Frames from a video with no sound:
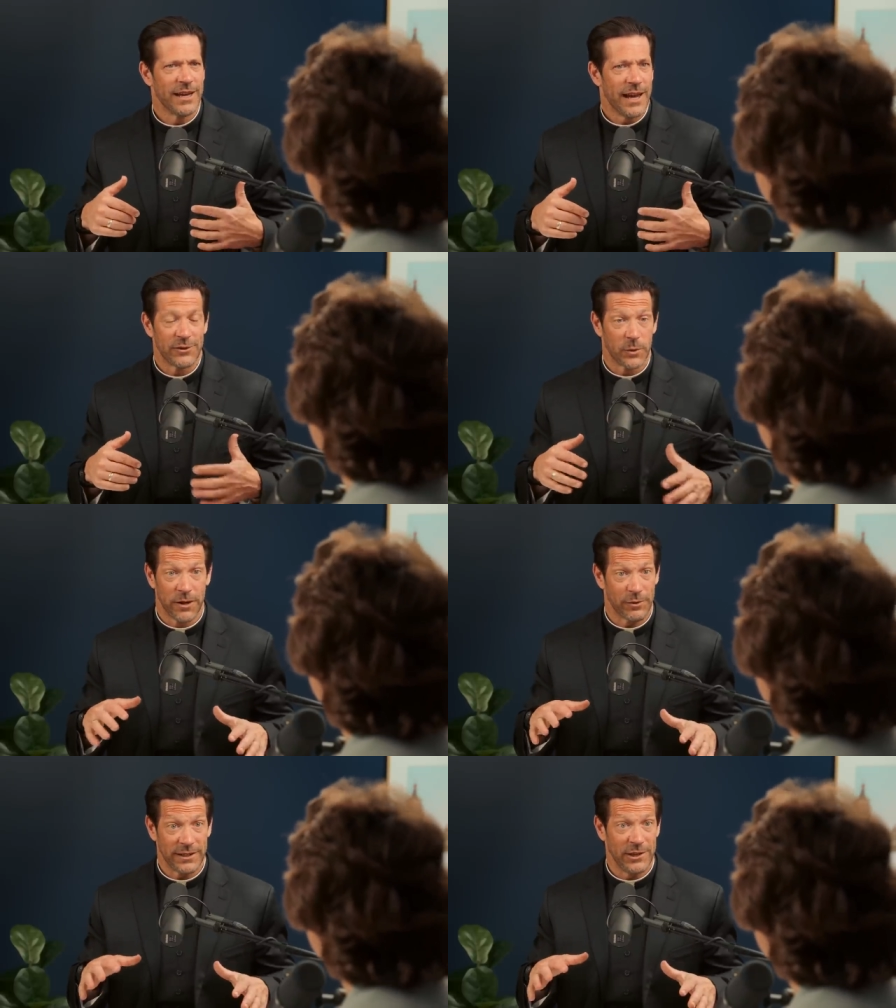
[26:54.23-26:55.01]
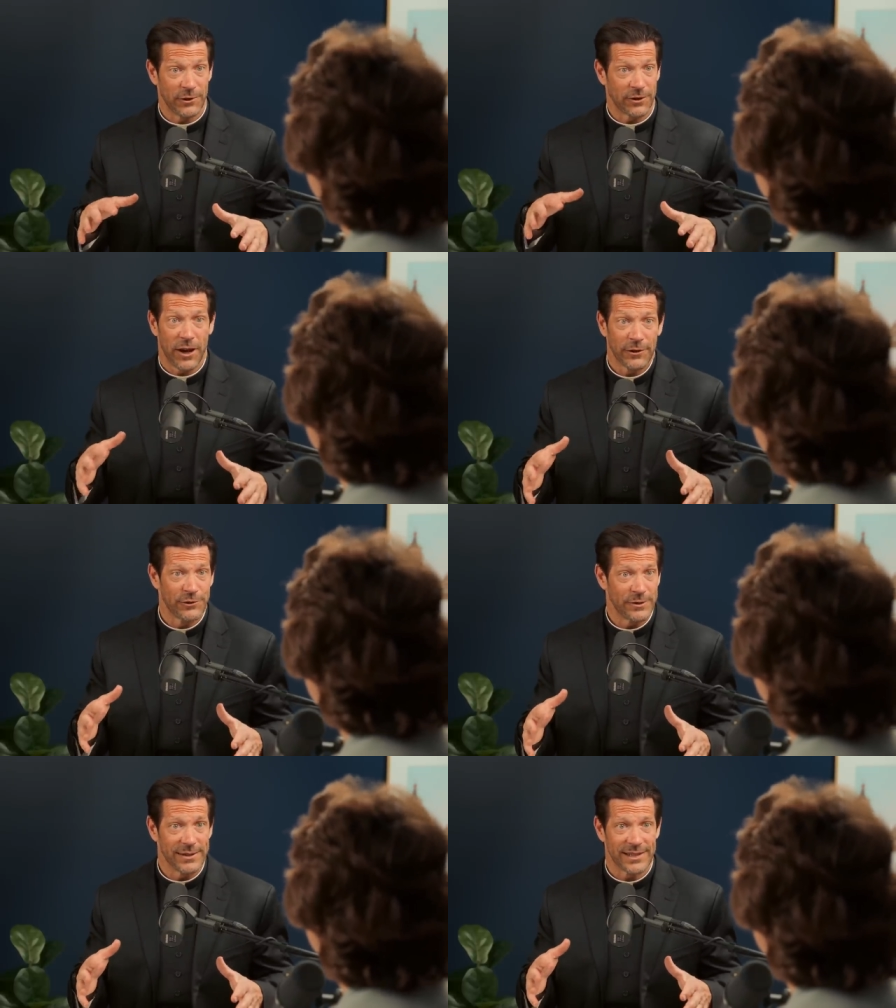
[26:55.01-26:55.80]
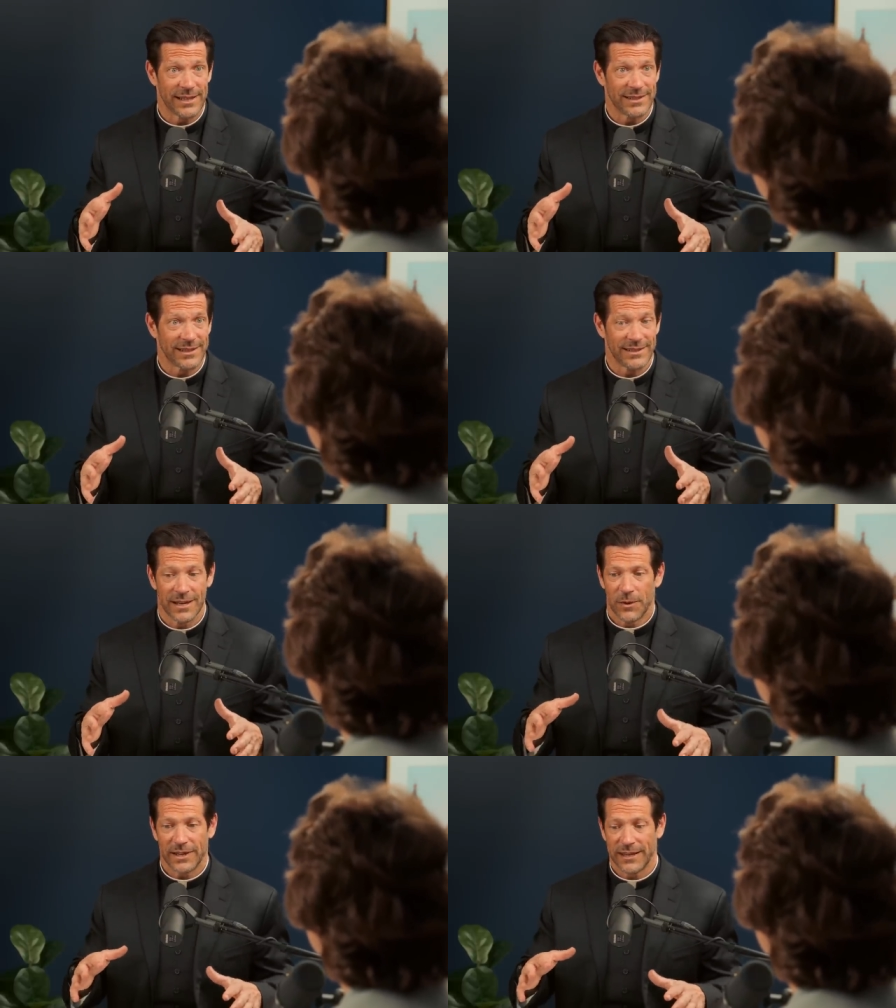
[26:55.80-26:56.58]
Mm-hmm. And so whenever I teach our college students this, it's
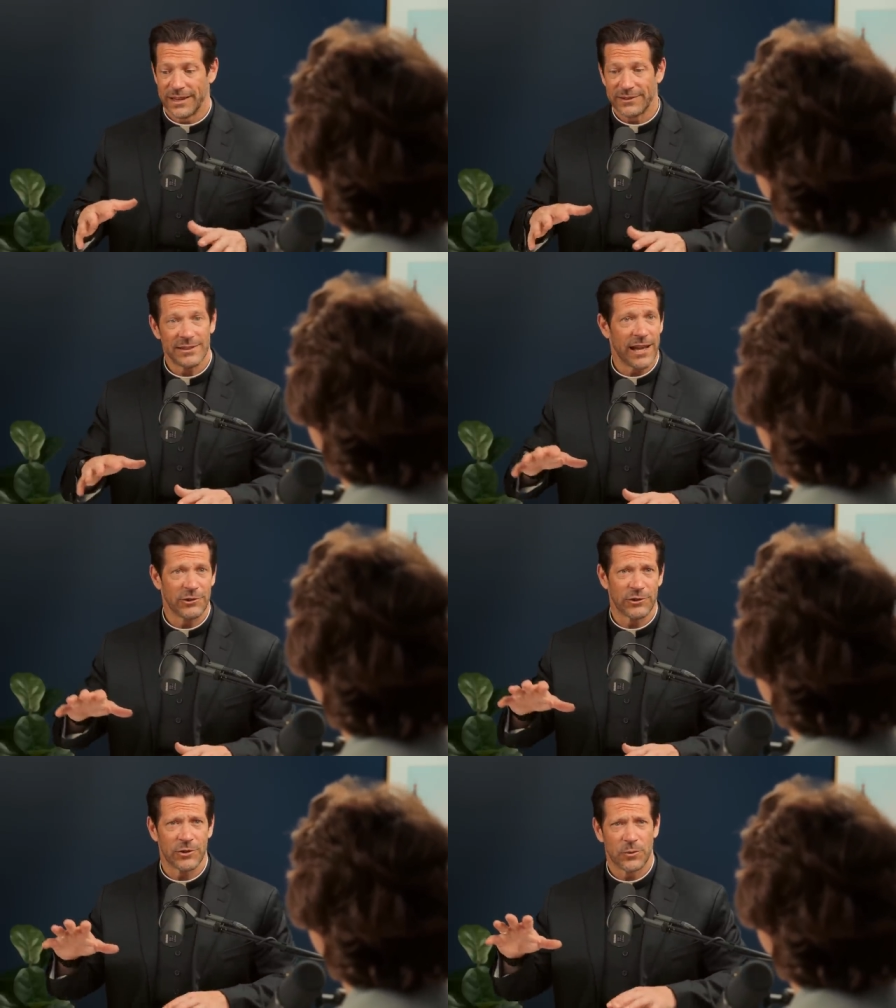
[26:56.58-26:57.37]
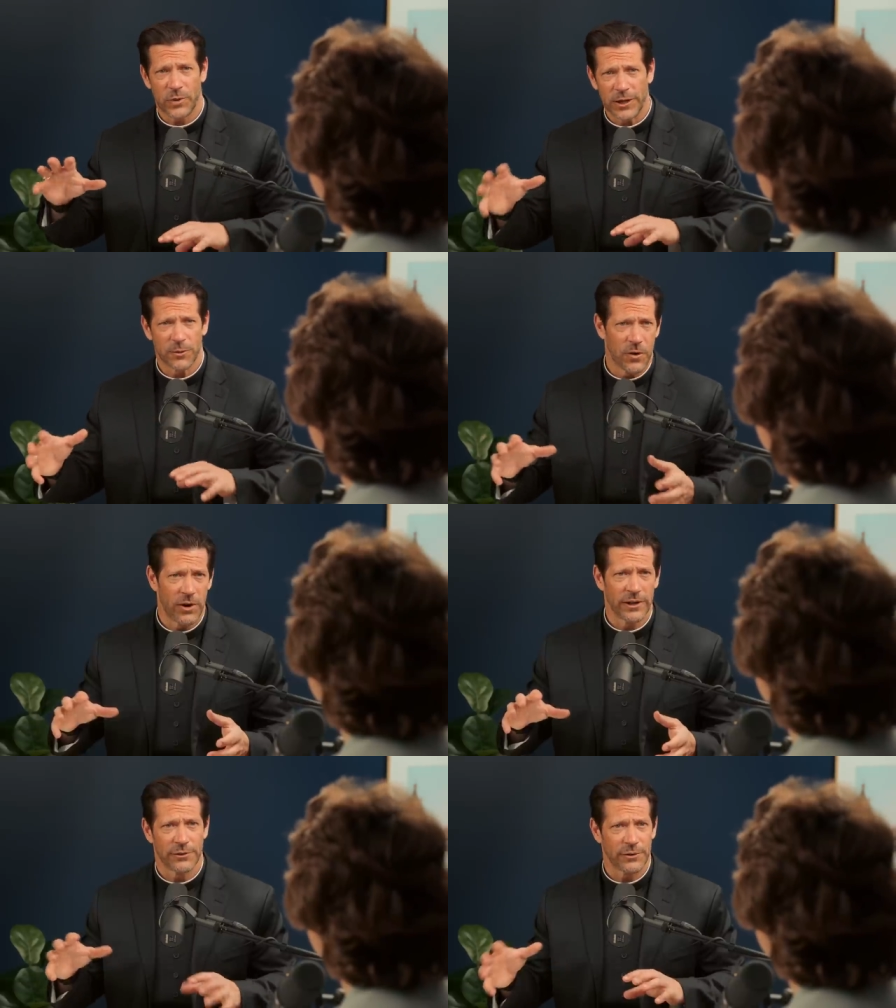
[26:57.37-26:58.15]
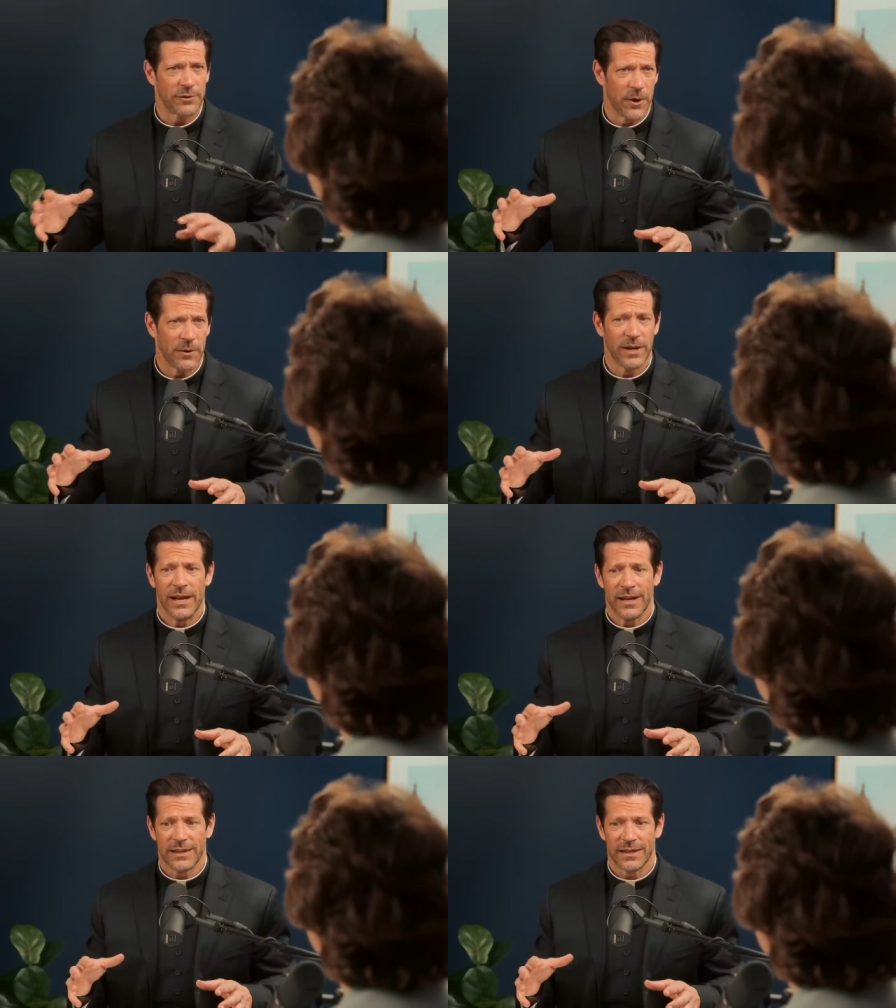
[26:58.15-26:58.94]
okay. This is not just right or wrong, yes or no.
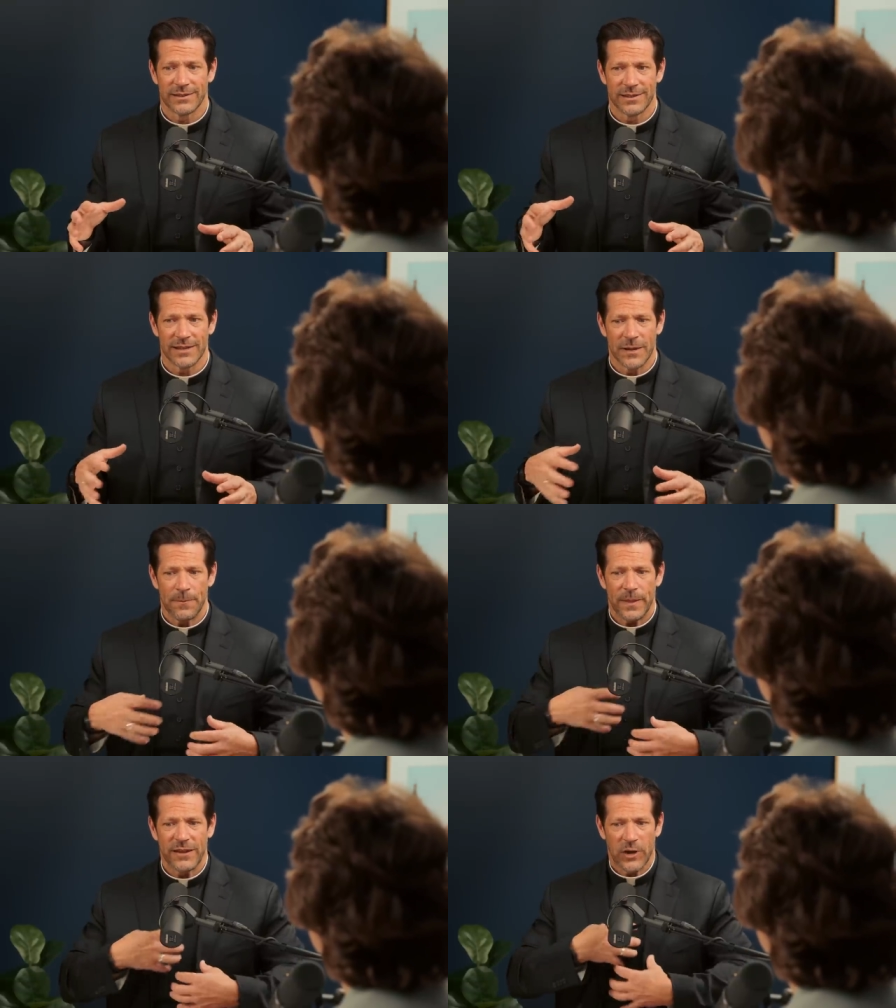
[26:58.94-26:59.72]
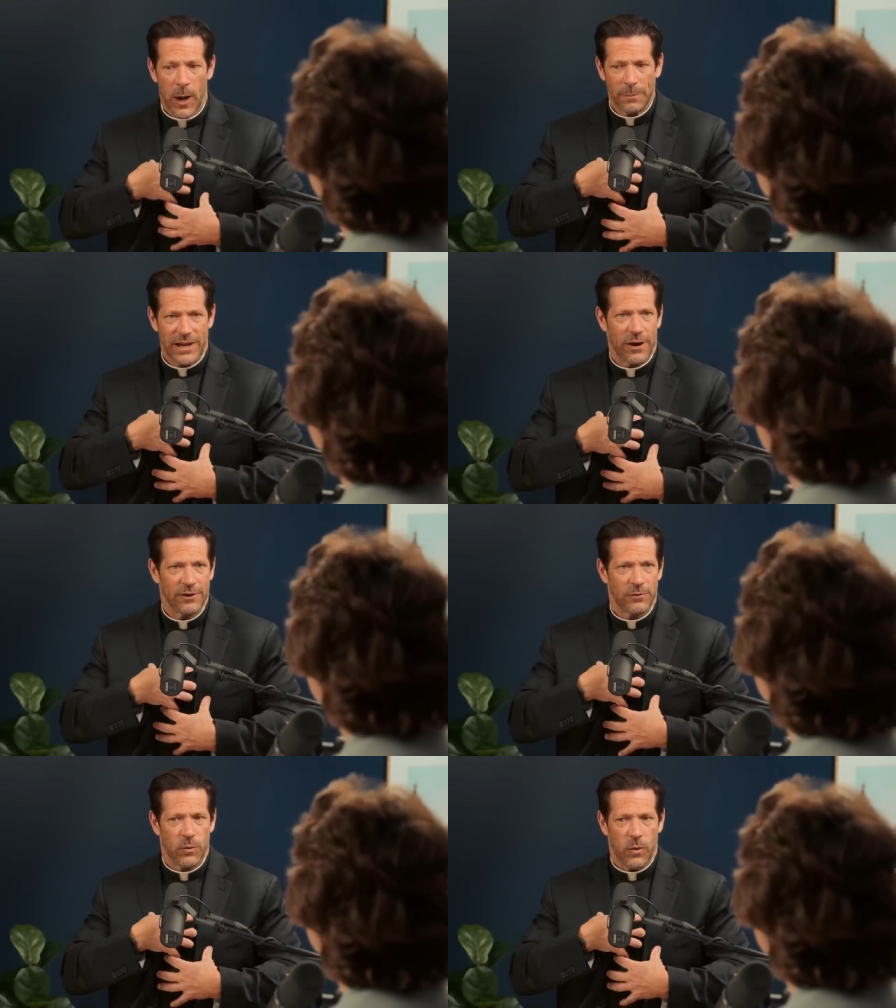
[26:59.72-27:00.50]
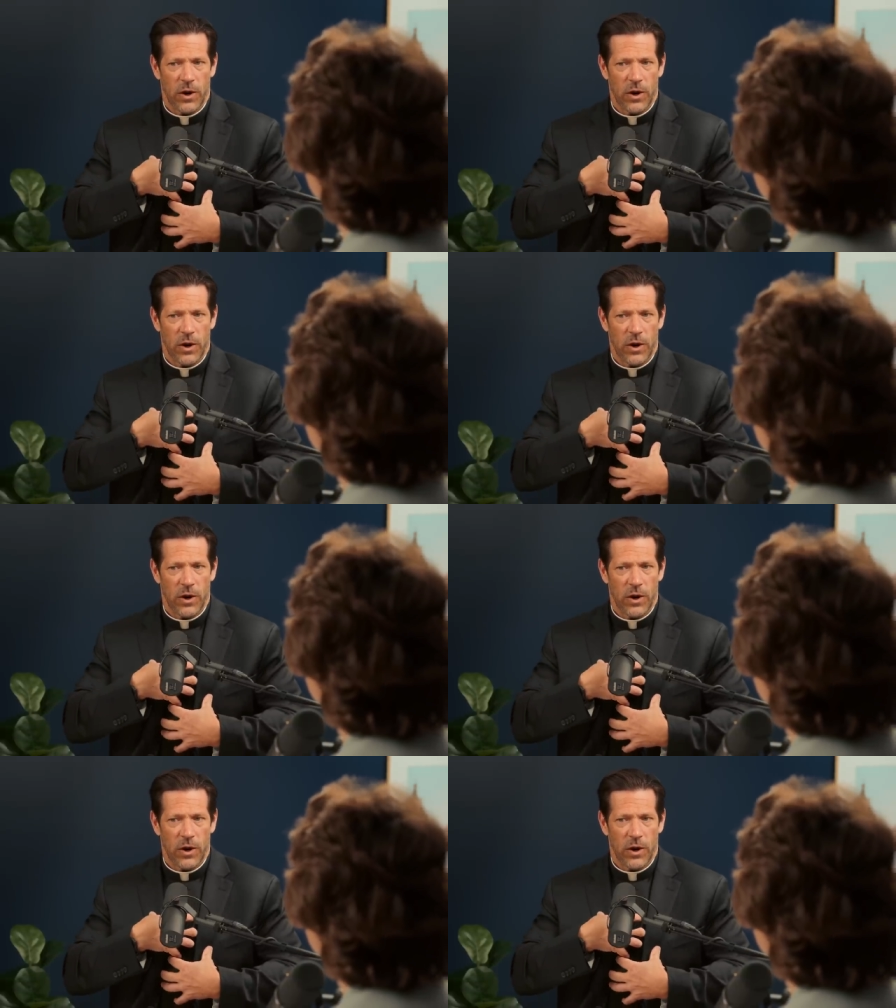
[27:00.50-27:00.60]
This is this comes out of